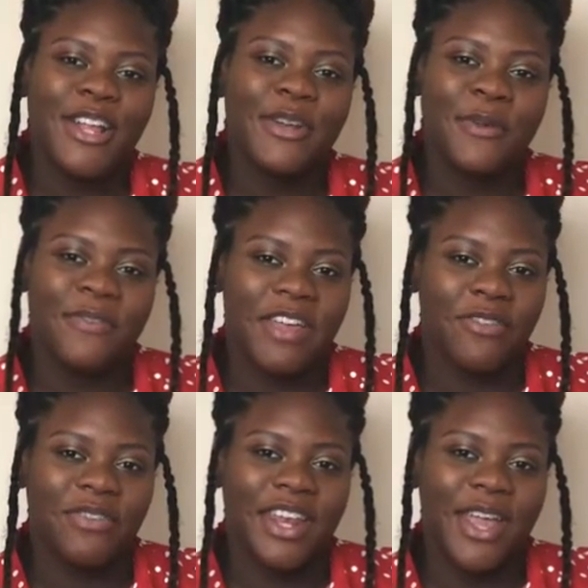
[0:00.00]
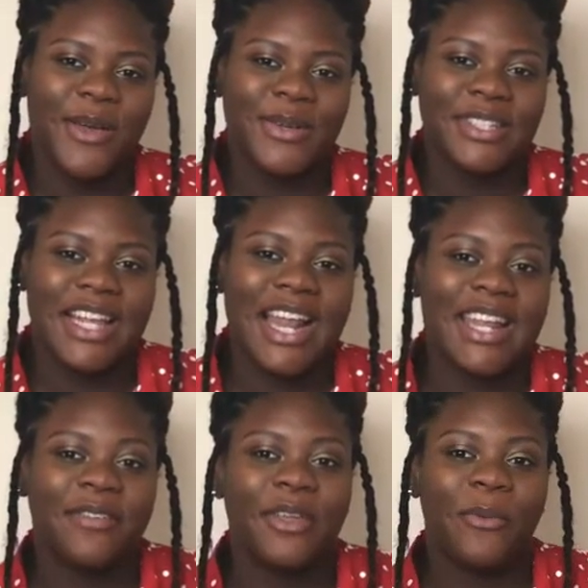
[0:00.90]
new favorite videos, and I
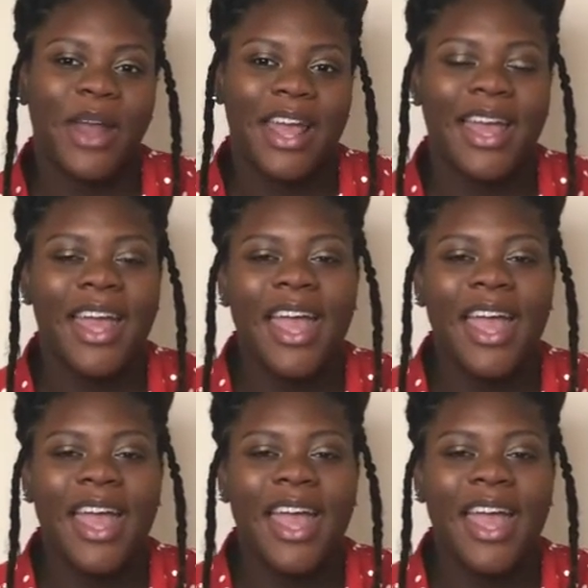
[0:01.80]
definitely want to